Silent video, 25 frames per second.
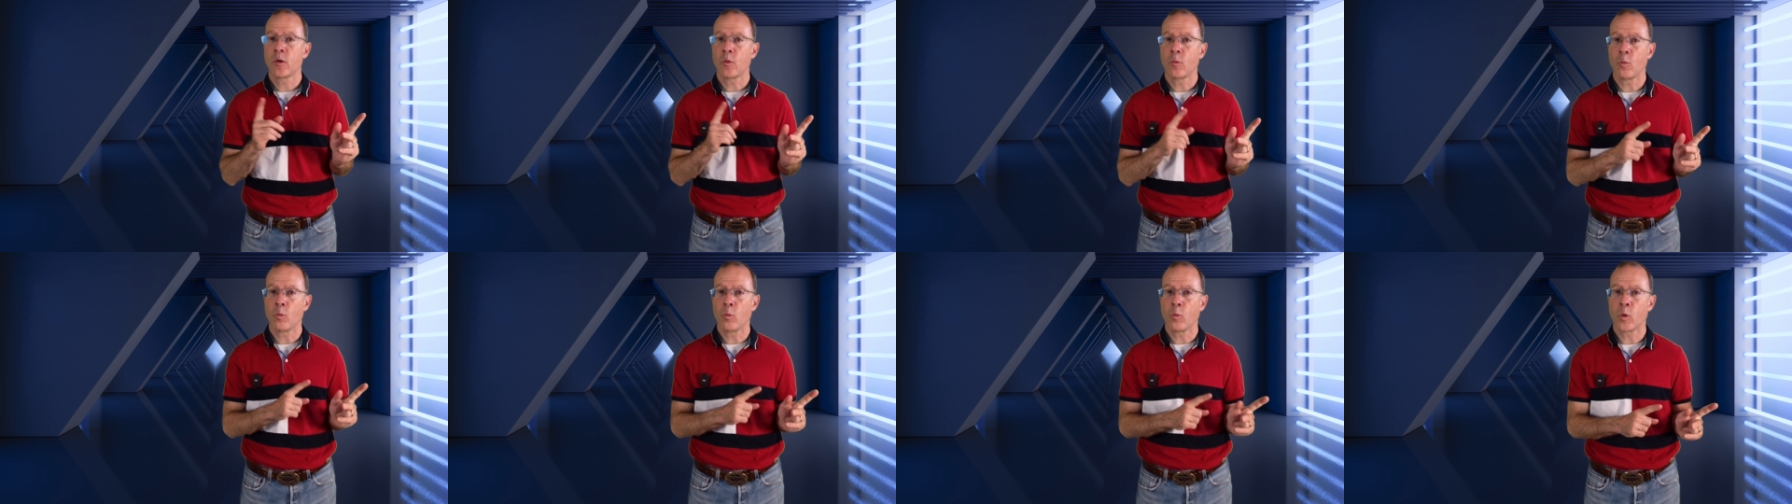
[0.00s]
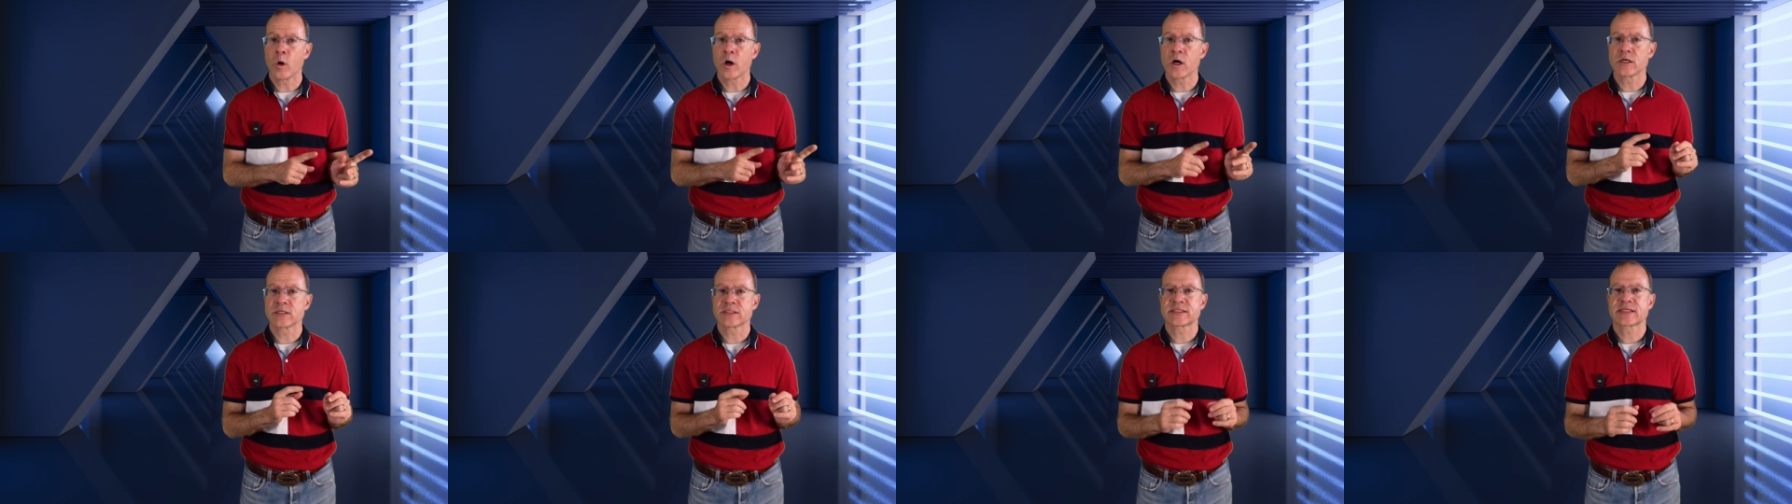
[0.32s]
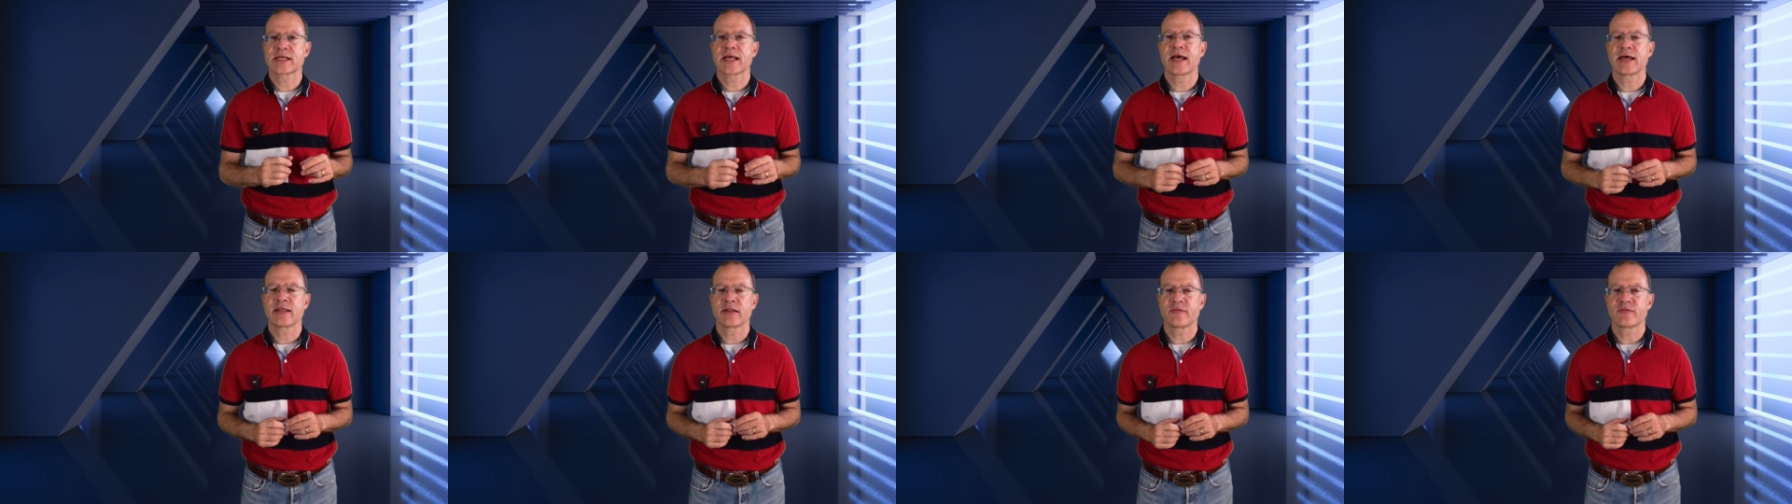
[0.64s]
was
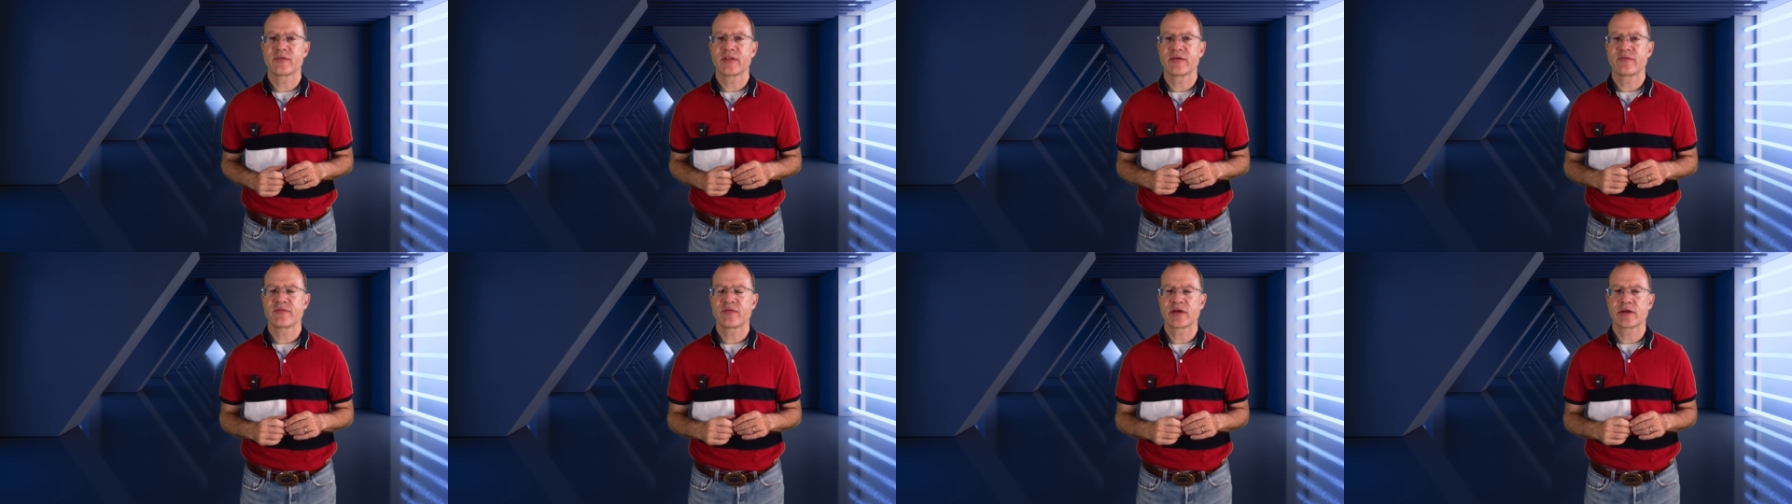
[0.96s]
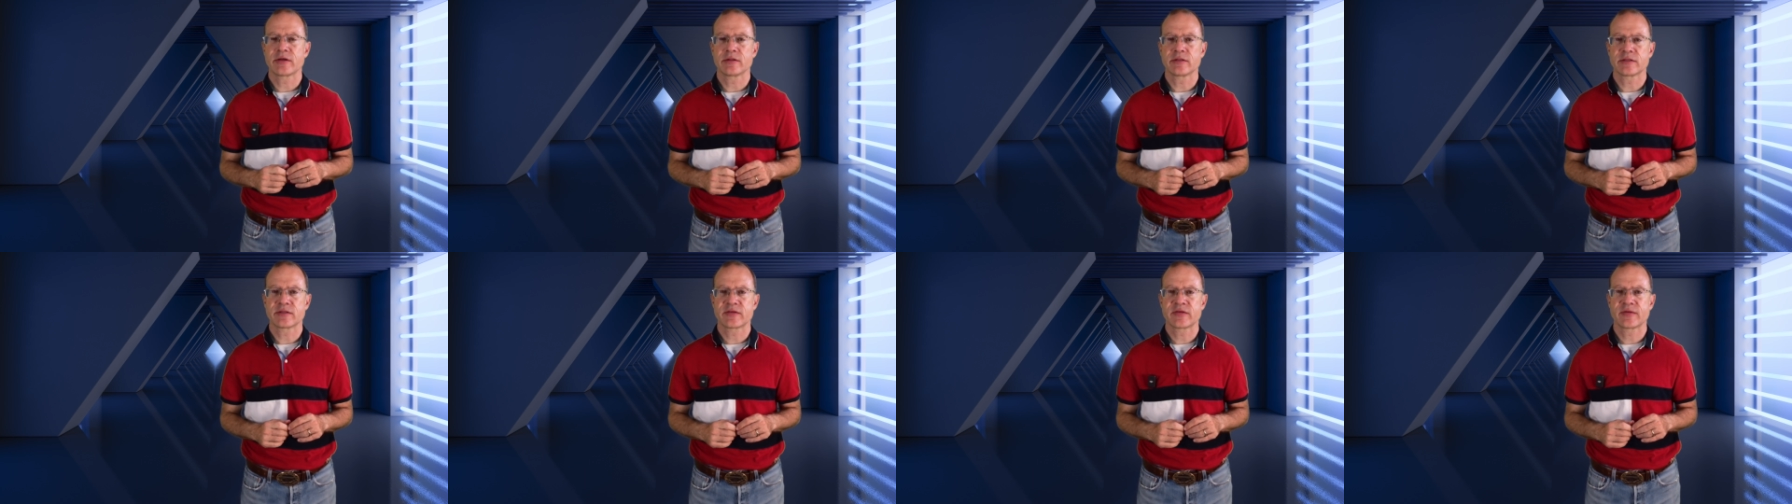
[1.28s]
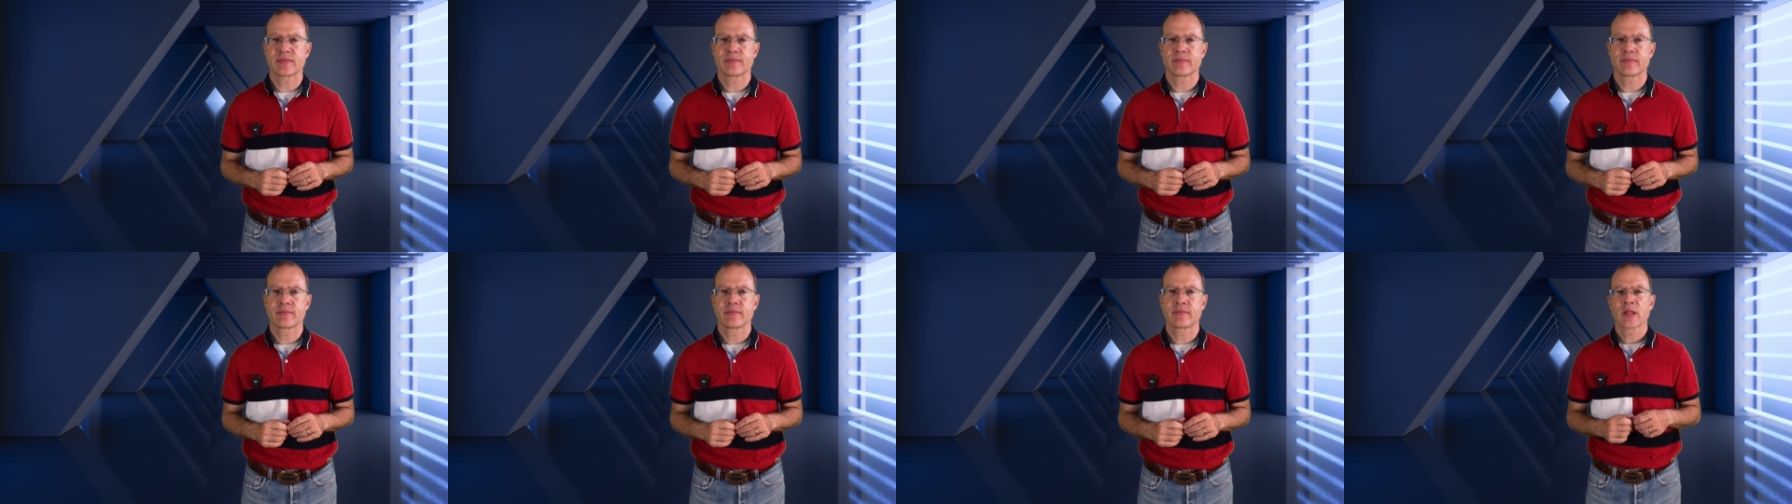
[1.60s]
kind of difficult.